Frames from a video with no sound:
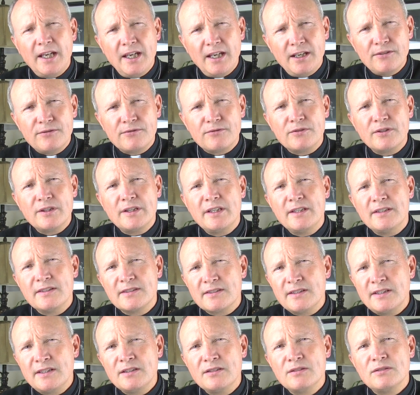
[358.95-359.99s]
every
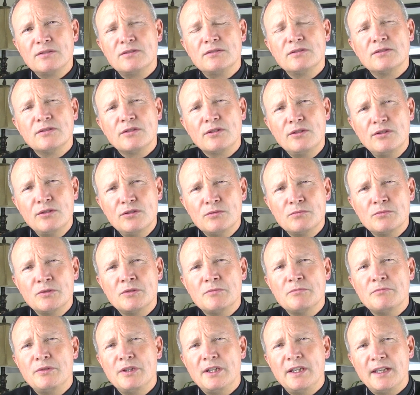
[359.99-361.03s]
single
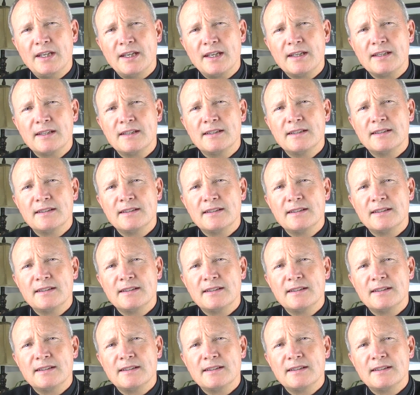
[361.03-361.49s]
human being.